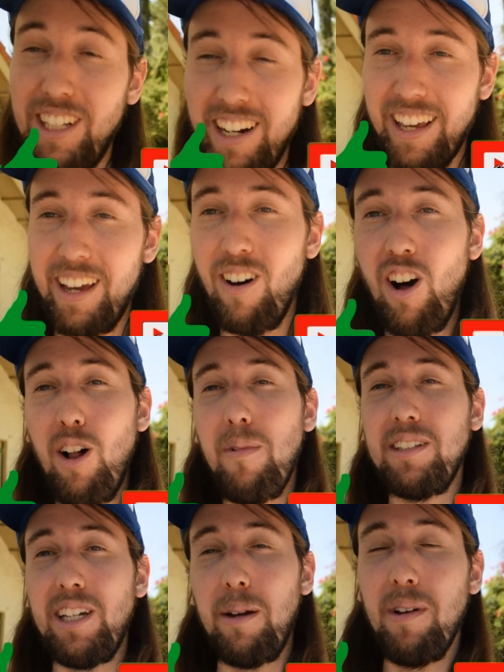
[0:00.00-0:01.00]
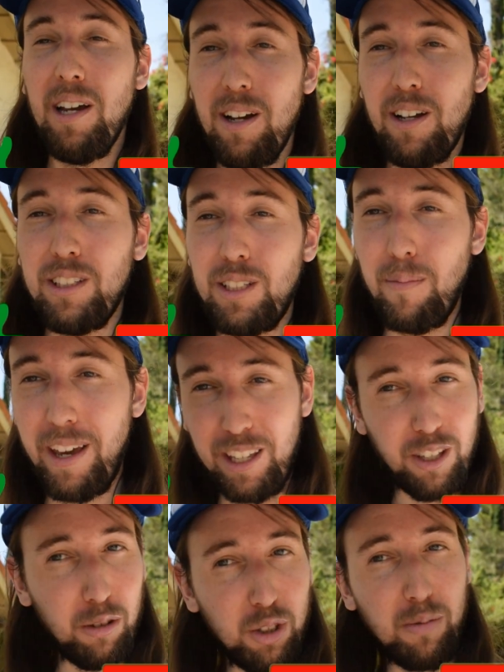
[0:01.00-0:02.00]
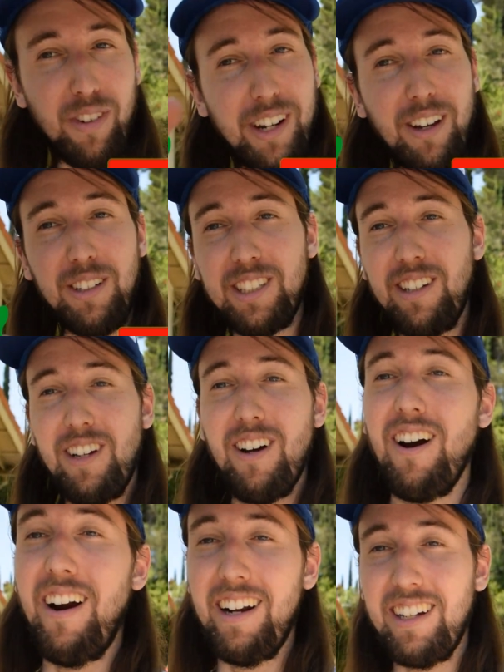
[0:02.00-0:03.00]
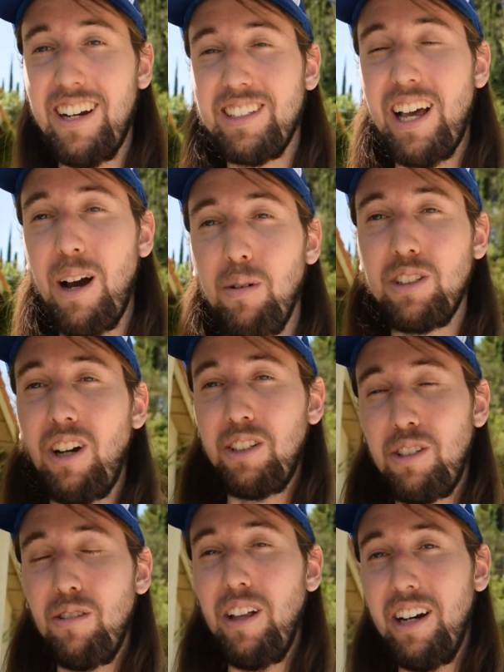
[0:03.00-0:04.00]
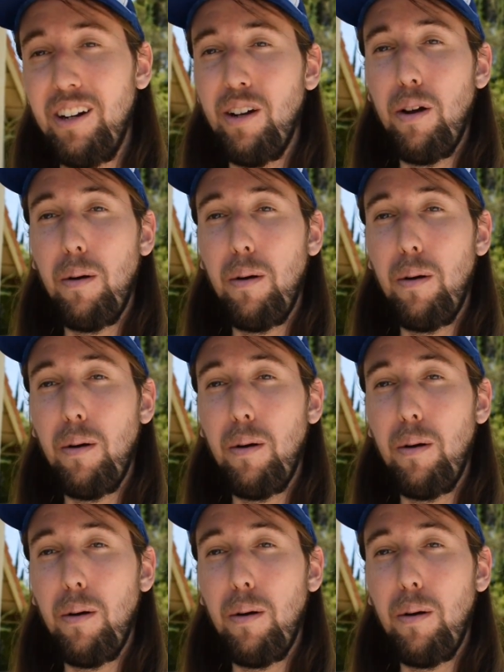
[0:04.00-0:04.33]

dedicate all my time to making YouTube videos. All right, guys, I will talk to you later.